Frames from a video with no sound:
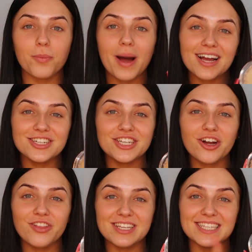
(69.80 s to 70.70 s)
The packaging
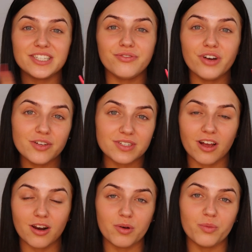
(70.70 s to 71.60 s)
on this is fully
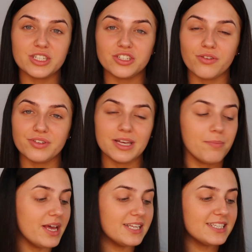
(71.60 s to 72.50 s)
recyclable, which is obviously
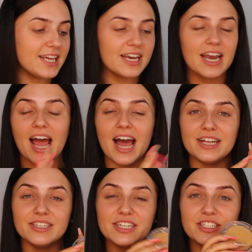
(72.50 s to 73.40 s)
amazing,
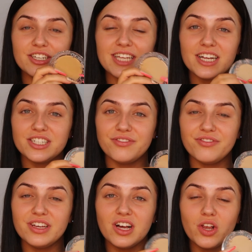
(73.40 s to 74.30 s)
and it does actually
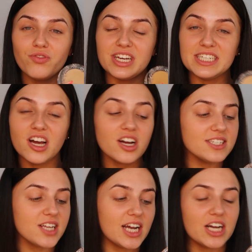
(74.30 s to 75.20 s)
feel really
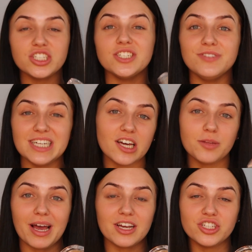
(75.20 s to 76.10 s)
nice. I actually really like
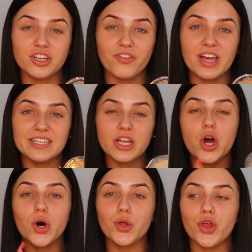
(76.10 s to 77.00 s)
the packaging on this,
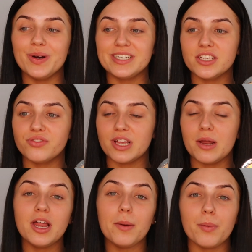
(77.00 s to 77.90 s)
although it does feel
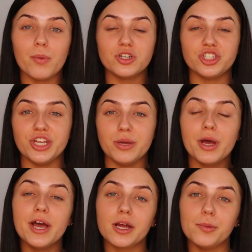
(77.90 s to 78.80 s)
a little bit more cheap
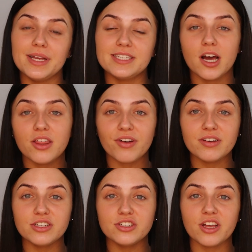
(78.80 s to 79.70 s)
compared to other
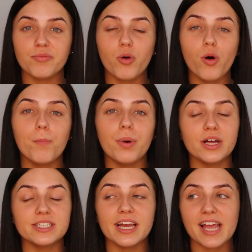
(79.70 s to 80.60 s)
foundations I've bought,
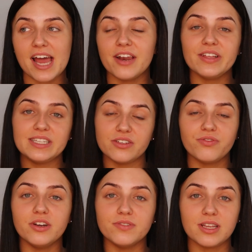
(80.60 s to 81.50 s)
but again, this is
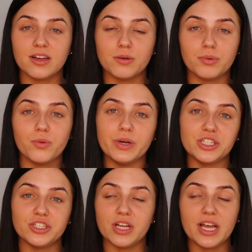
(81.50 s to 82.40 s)
fully recyclable,
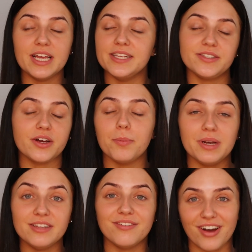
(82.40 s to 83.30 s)
which is
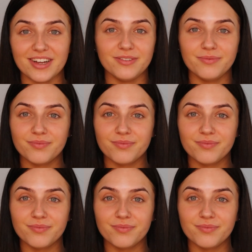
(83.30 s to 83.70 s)
completely fine.